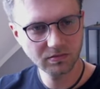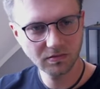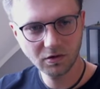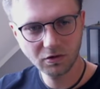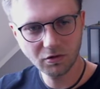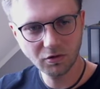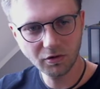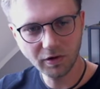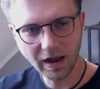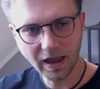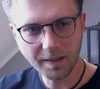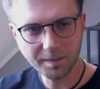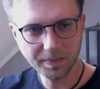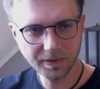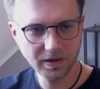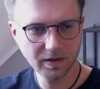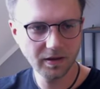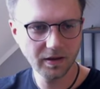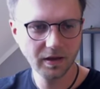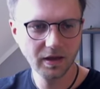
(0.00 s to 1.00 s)

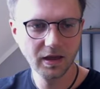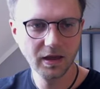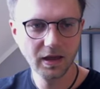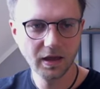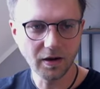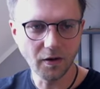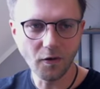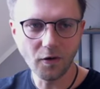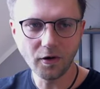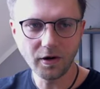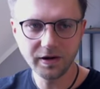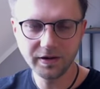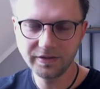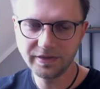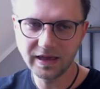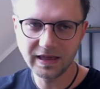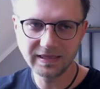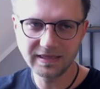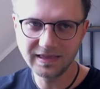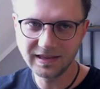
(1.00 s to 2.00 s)
crappy or
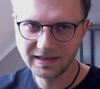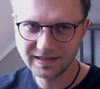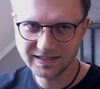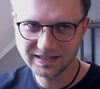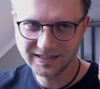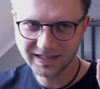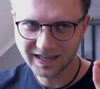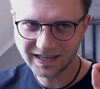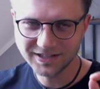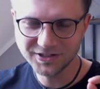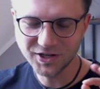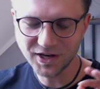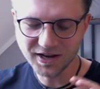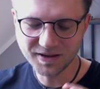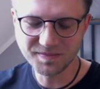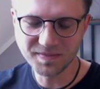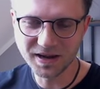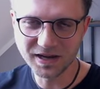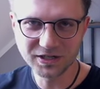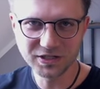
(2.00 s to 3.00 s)
that this
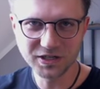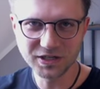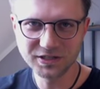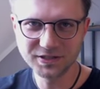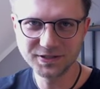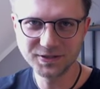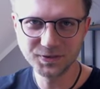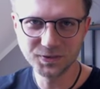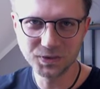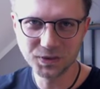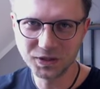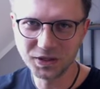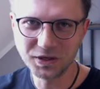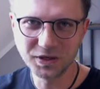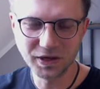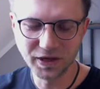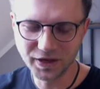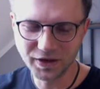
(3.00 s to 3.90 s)
check mesh is doing a uh,